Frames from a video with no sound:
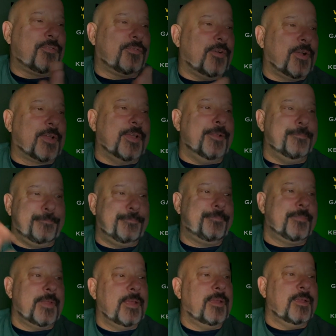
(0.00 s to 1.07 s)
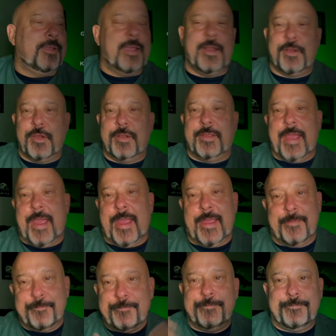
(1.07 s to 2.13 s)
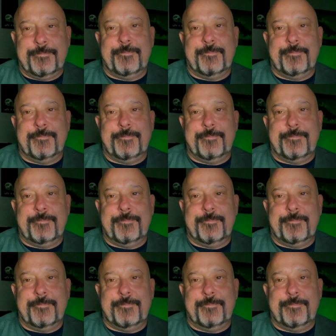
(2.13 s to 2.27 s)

fucking, you had a good game.